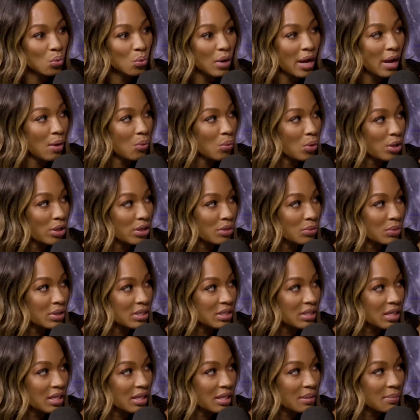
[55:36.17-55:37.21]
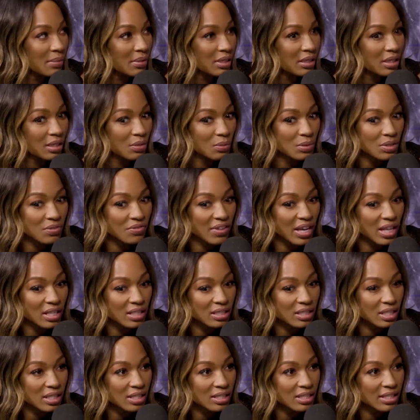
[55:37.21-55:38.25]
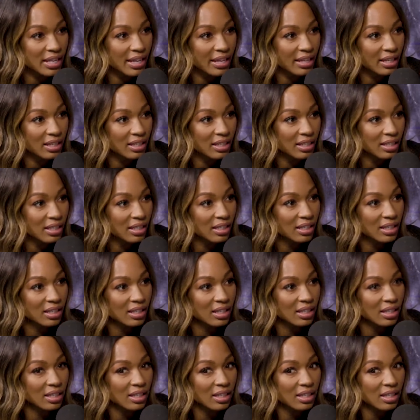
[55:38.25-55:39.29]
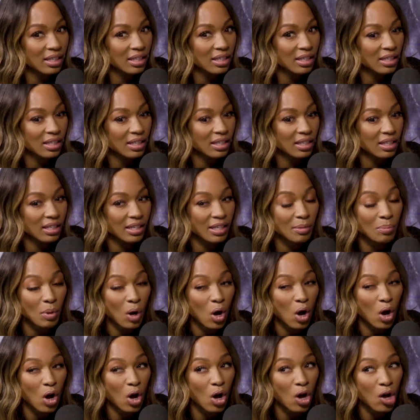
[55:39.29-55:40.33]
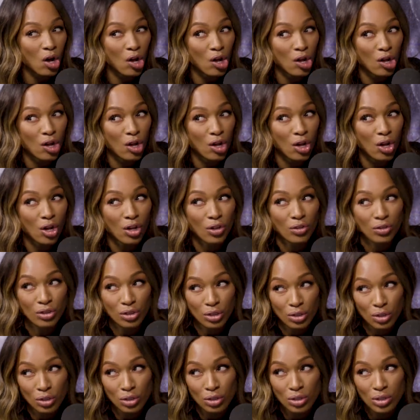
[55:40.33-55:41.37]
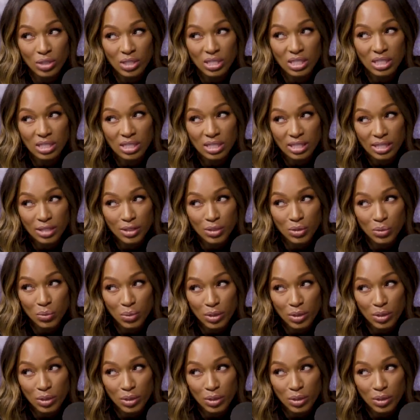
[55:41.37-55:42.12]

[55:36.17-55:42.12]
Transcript: At work one time, I think it was Valentine's Day. Mm-hmm. He brought all the girls a single